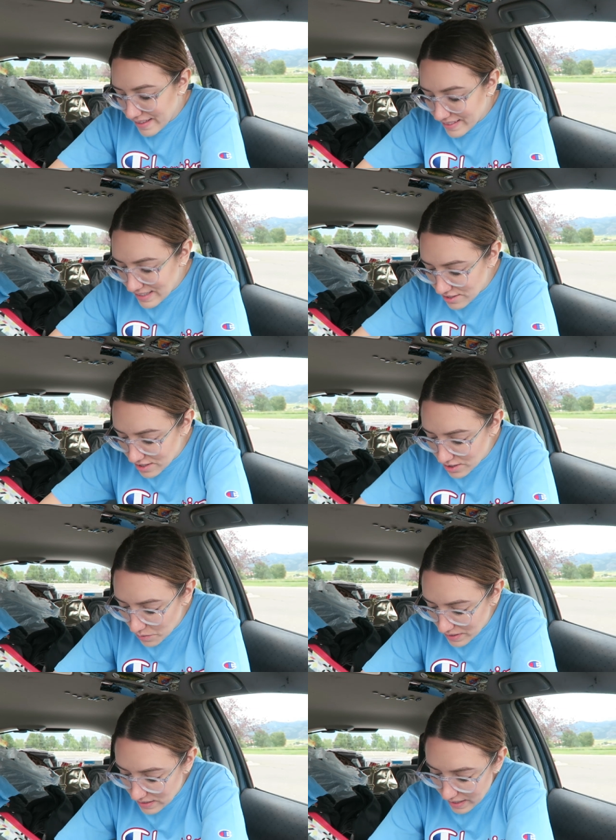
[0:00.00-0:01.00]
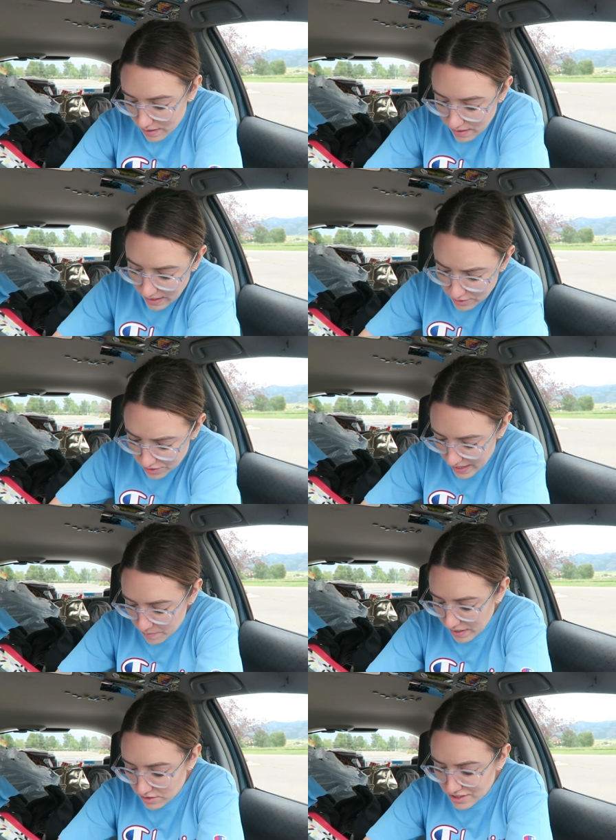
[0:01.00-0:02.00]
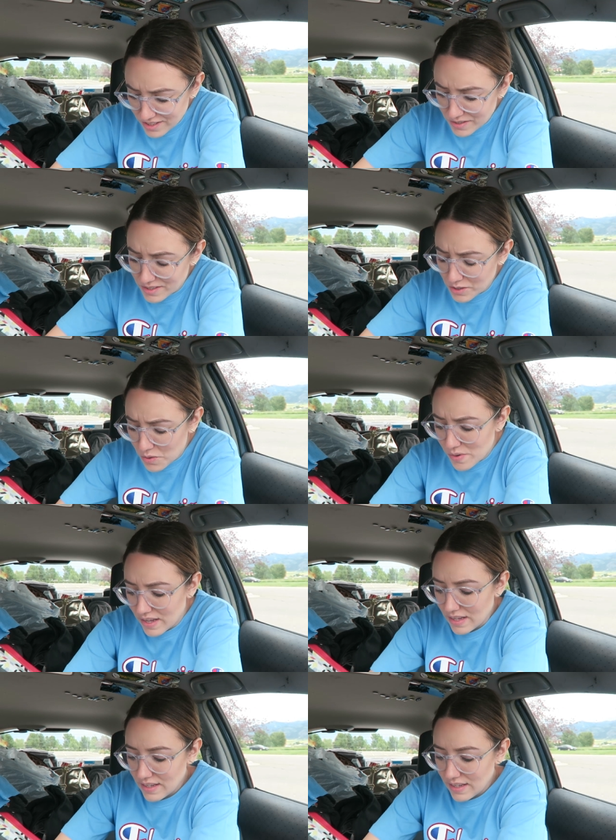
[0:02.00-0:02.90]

at least just so it's like extra tampons, just so